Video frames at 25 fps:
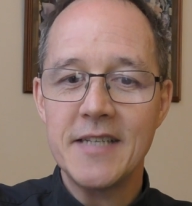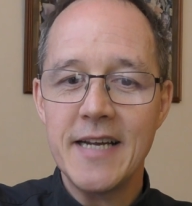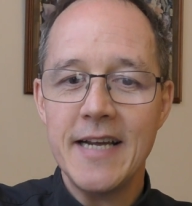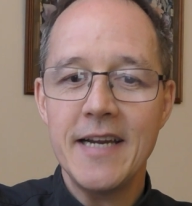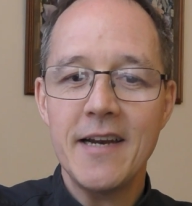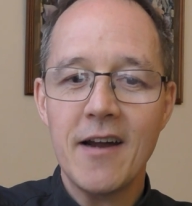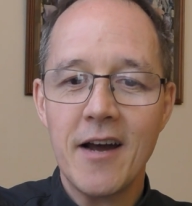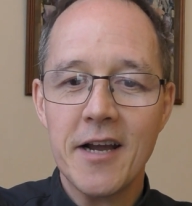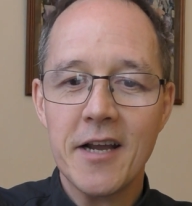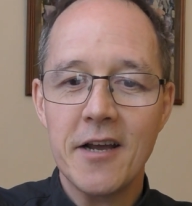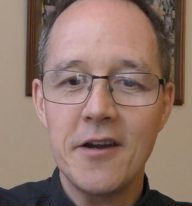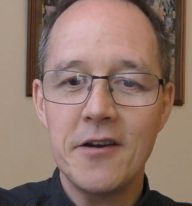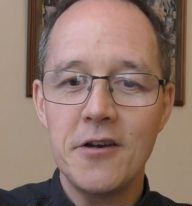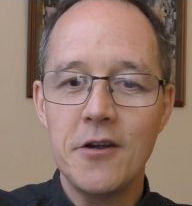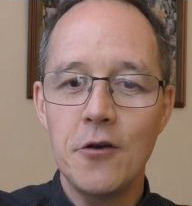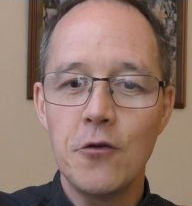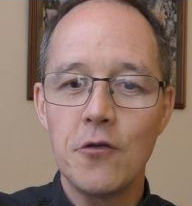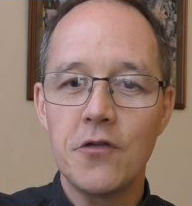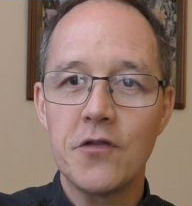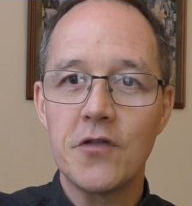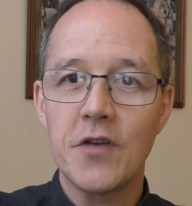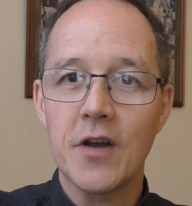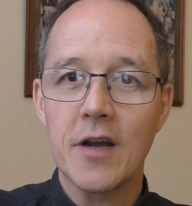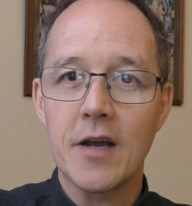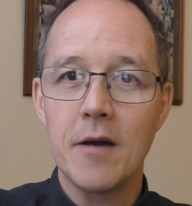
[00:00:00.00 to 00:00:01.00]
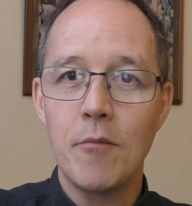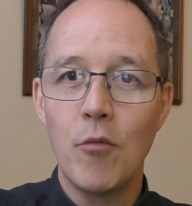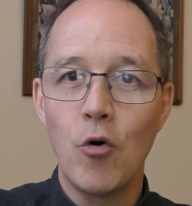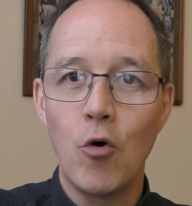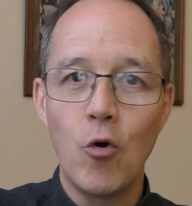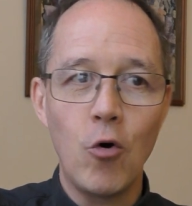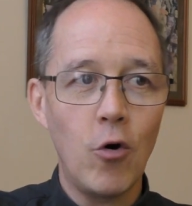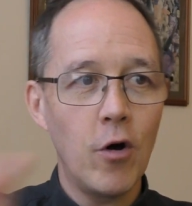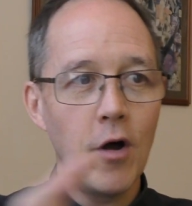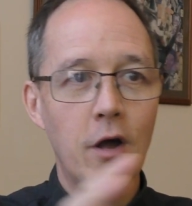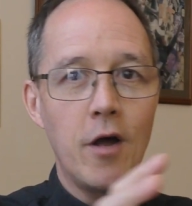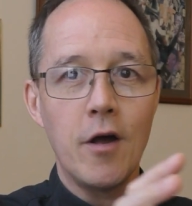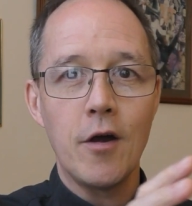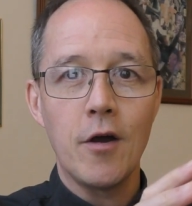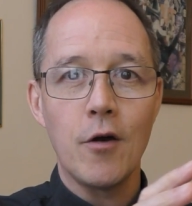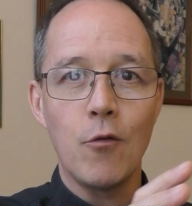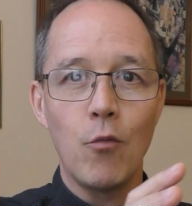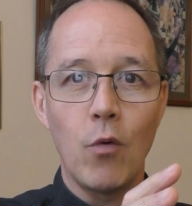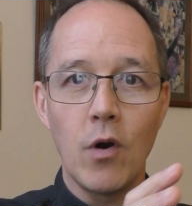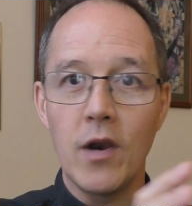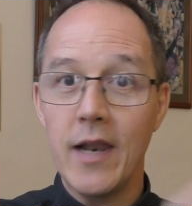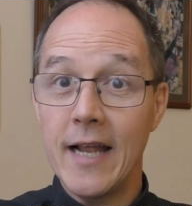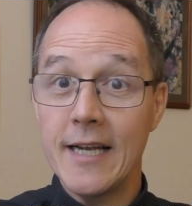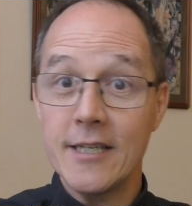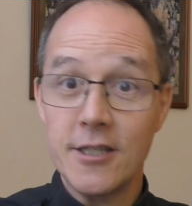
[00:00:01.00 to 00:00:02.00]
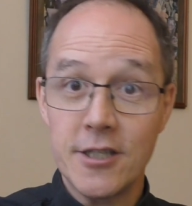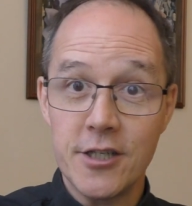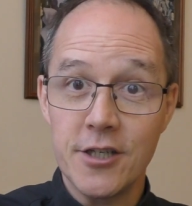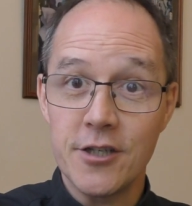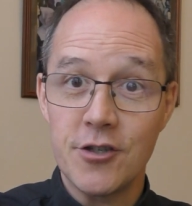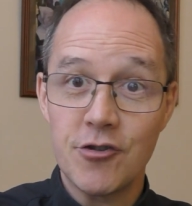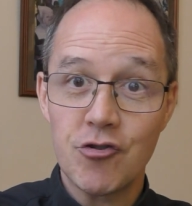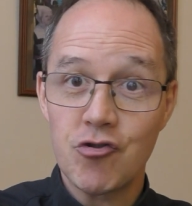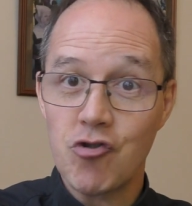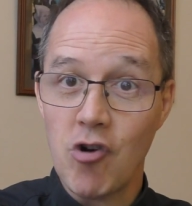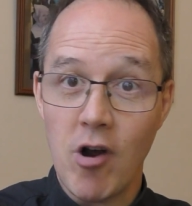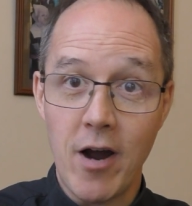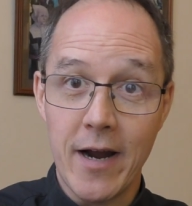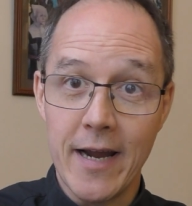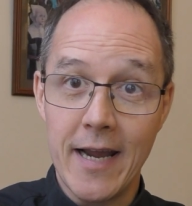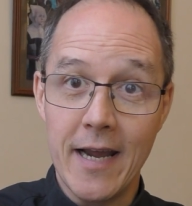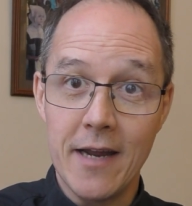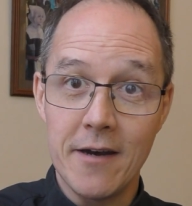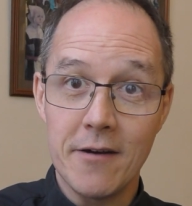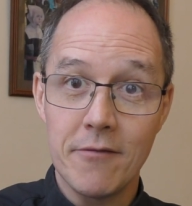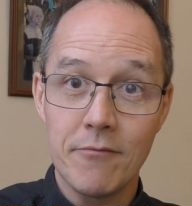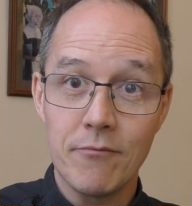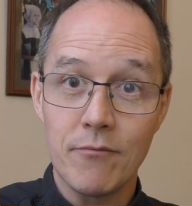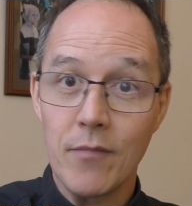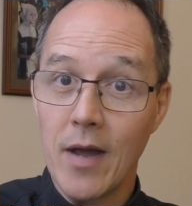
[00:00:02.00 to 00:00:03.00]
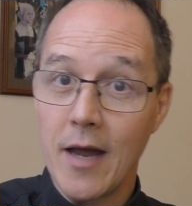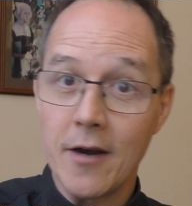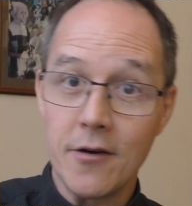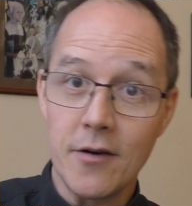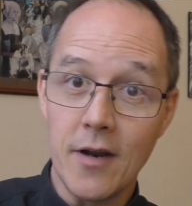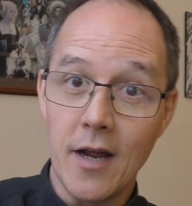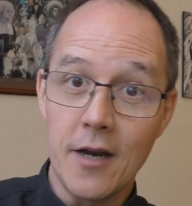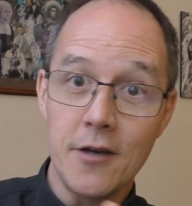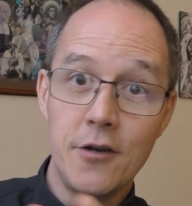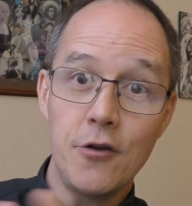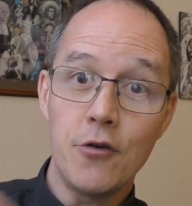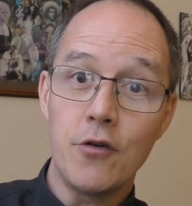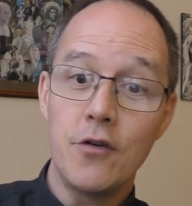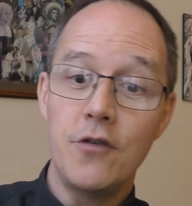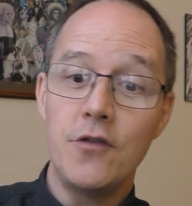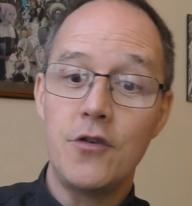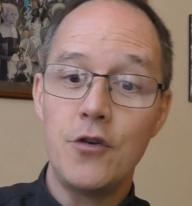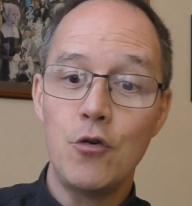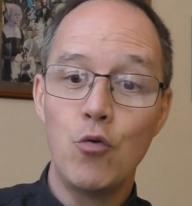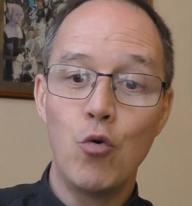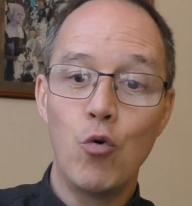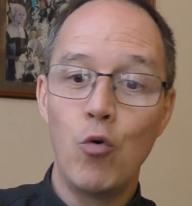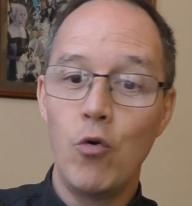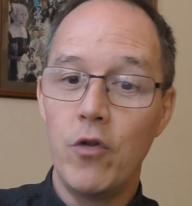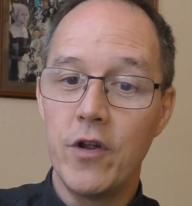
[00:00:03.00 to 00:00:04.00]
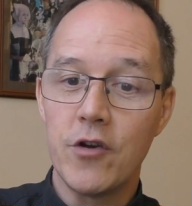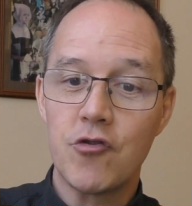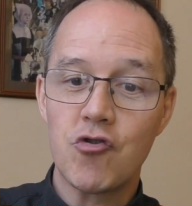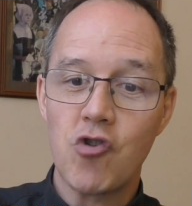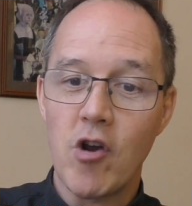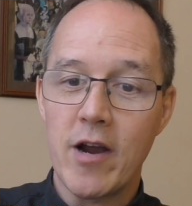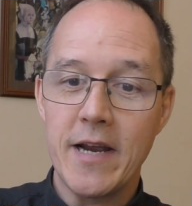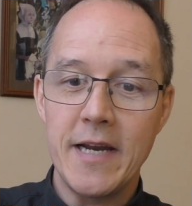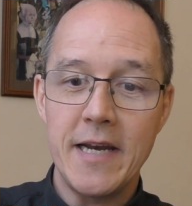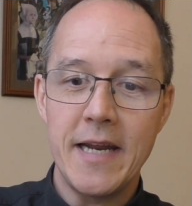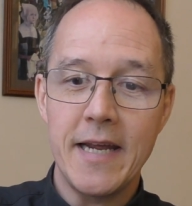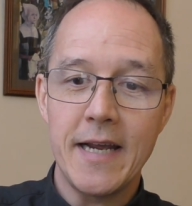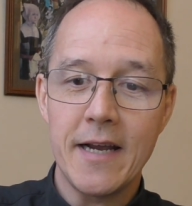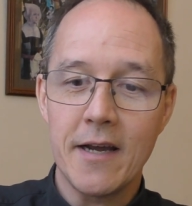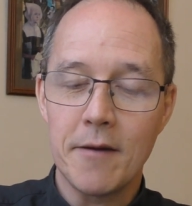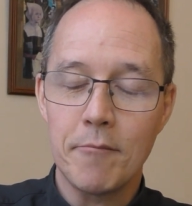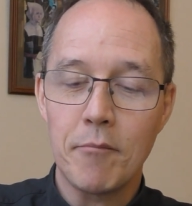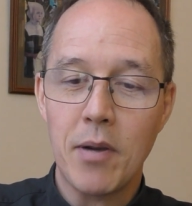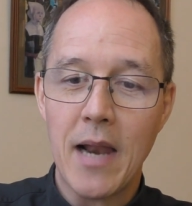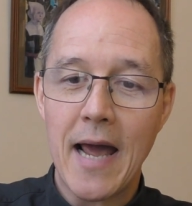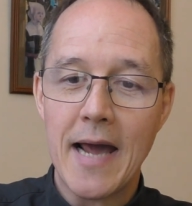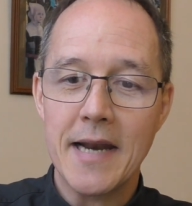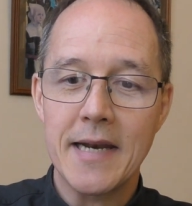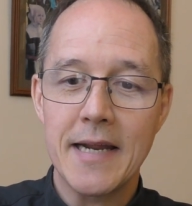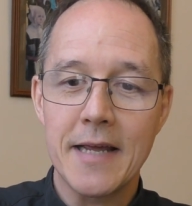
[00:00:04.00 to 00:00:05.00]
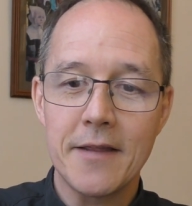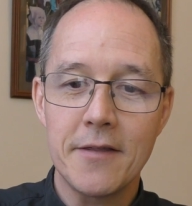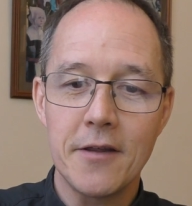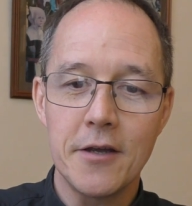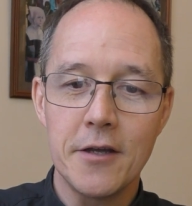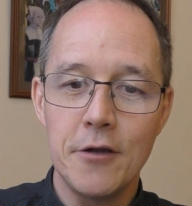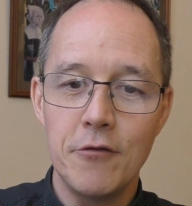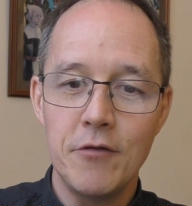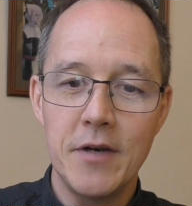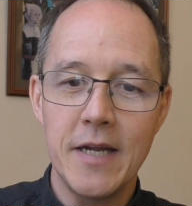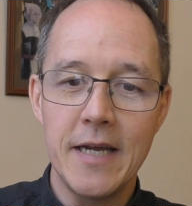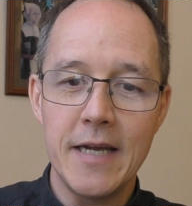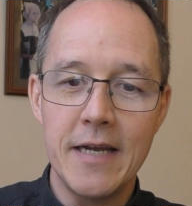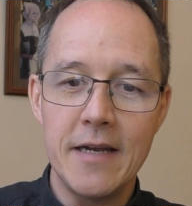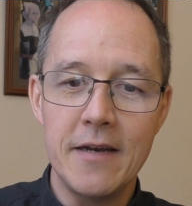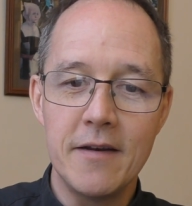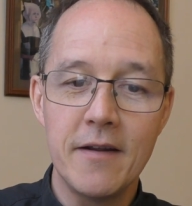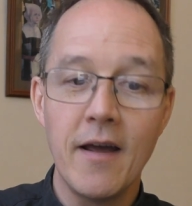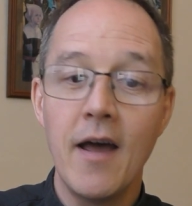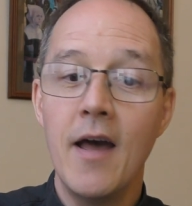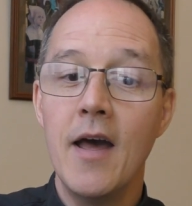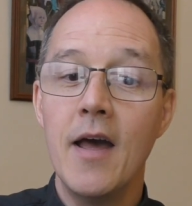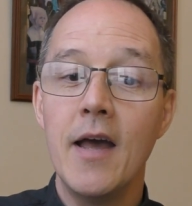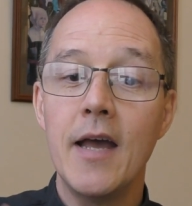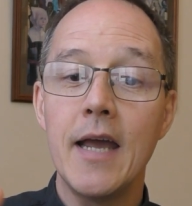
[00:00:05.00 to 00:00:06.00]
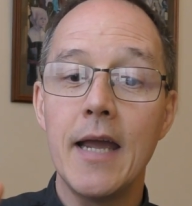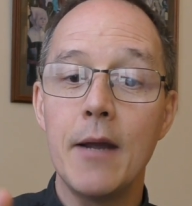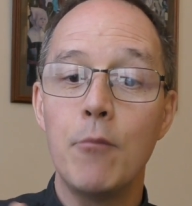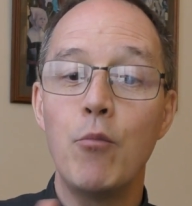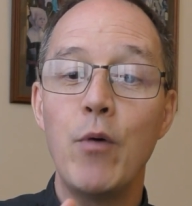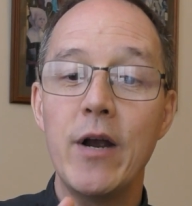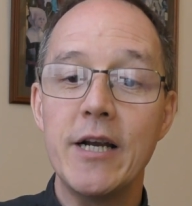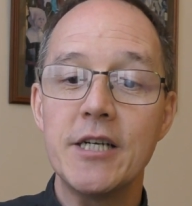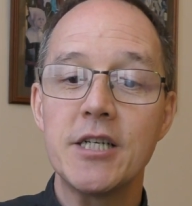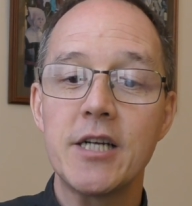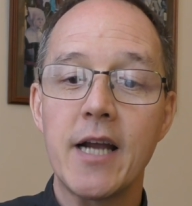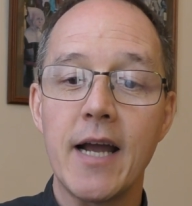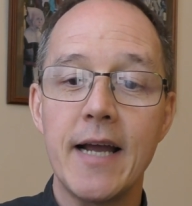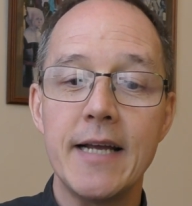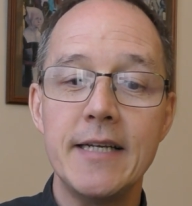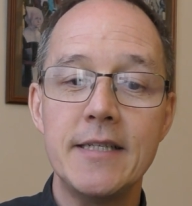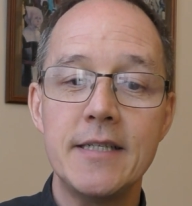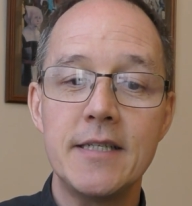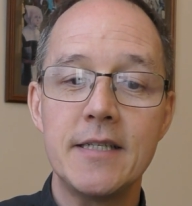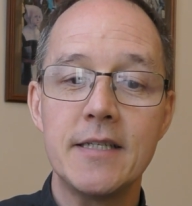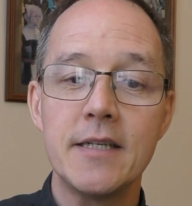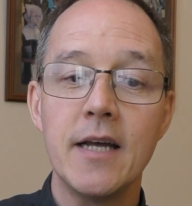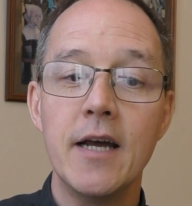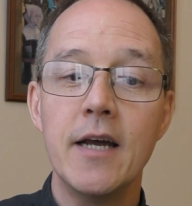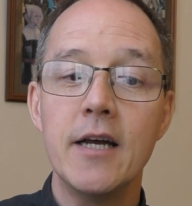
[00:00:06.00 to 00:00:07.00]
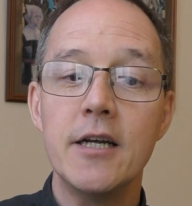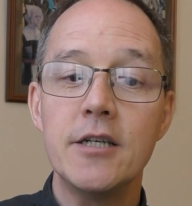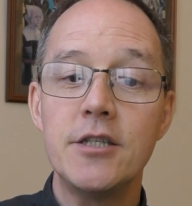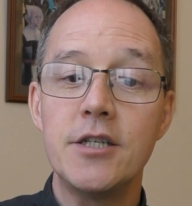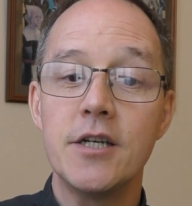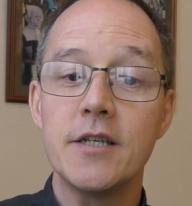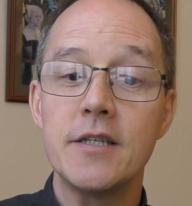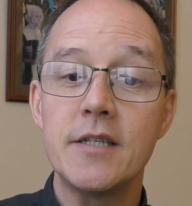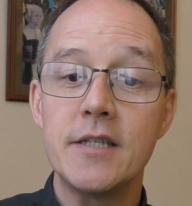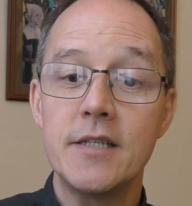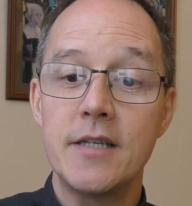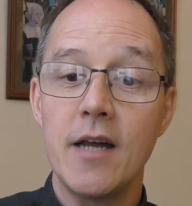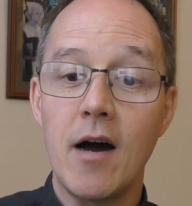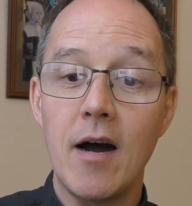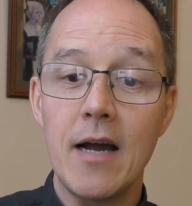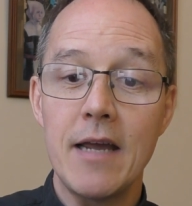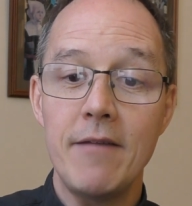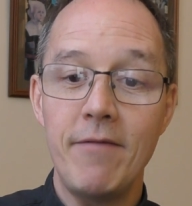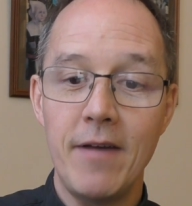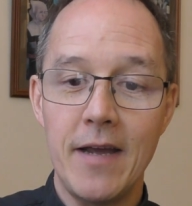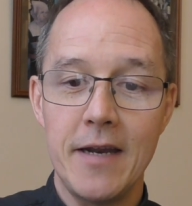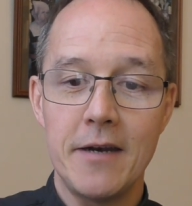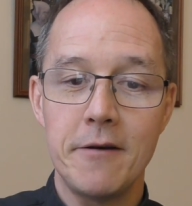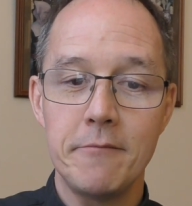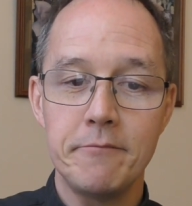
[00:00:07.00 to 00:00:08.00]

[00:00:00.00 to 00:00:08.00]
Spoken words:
I can use Sycamore, well let's just try it. And you can do all the training and planning that you need, in which case just dive in.